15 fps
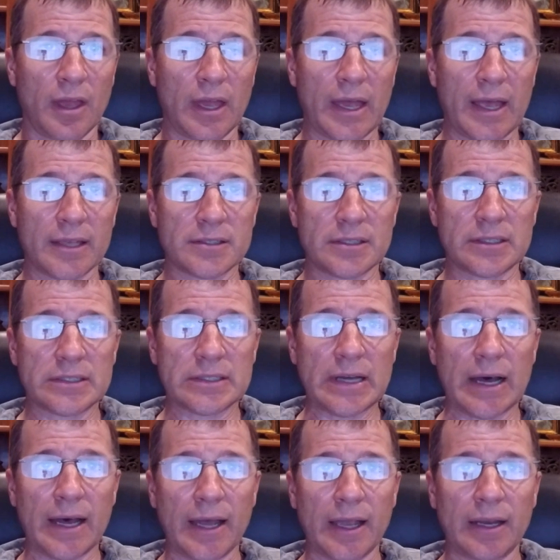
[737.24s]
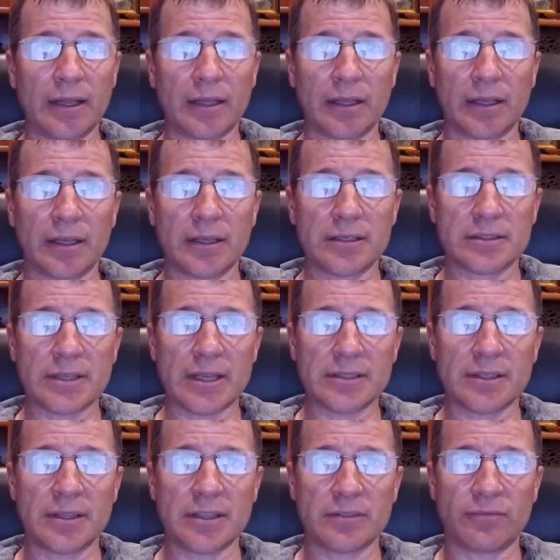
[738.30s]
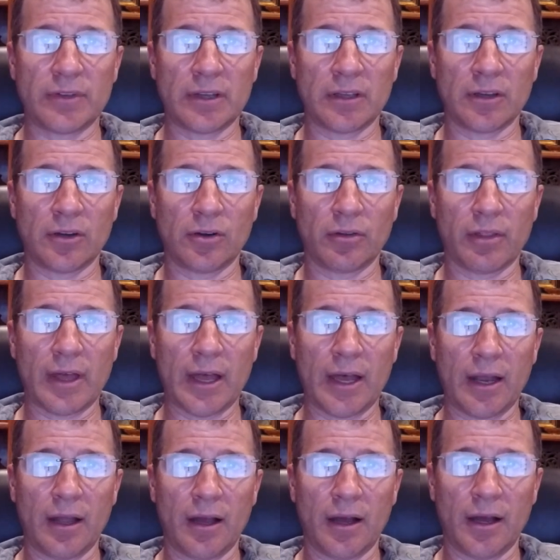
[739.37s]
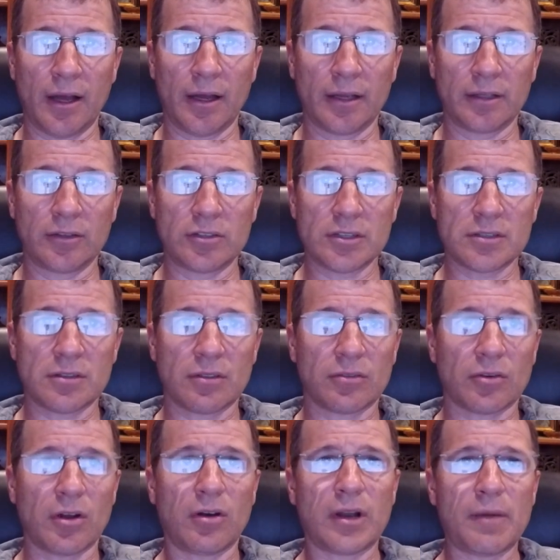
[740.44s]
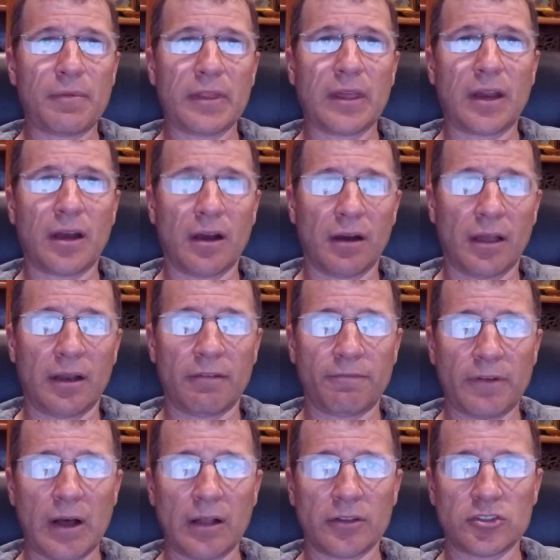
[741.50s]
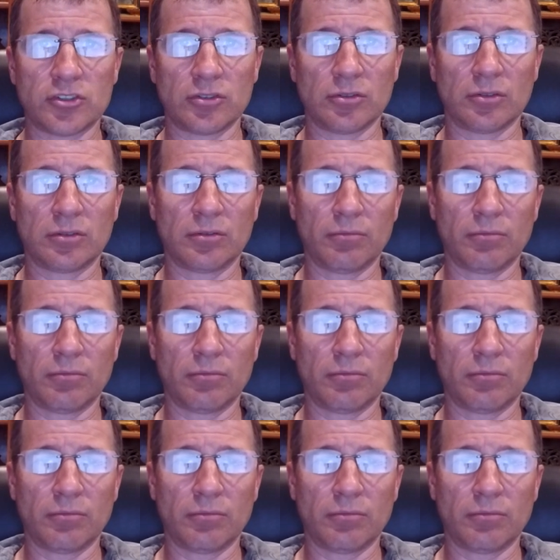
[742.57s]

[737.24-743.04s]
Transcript: As an aside, he says in this video that you just throw it up in the air and it follows you.